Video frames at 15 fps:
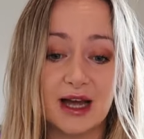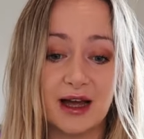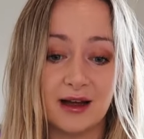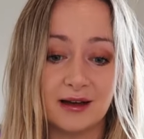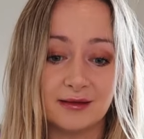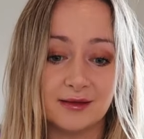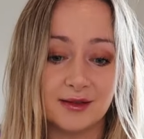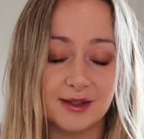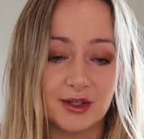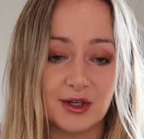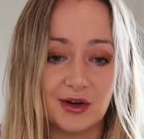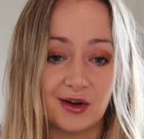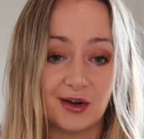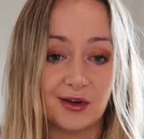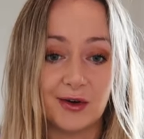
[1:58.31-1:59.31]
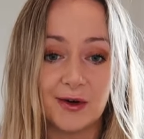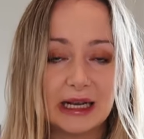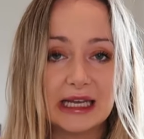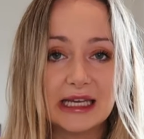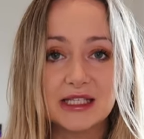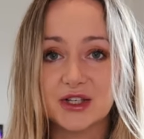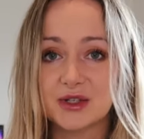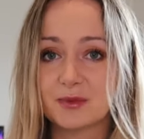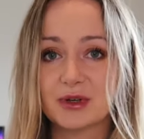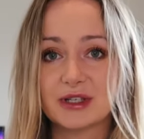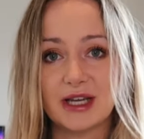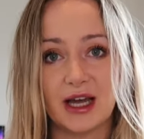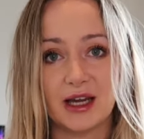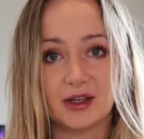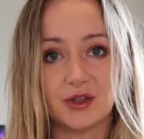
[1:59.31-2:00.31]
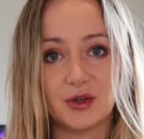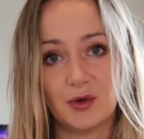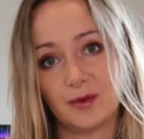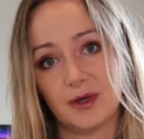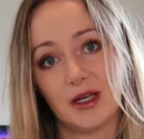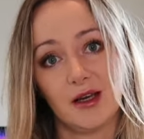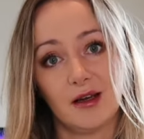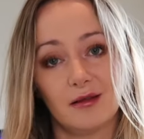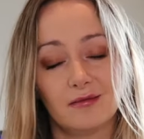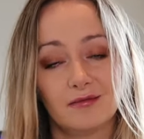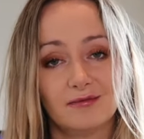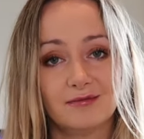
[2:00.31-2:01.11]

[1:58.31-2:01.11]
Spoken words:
and you know, please just protect your money.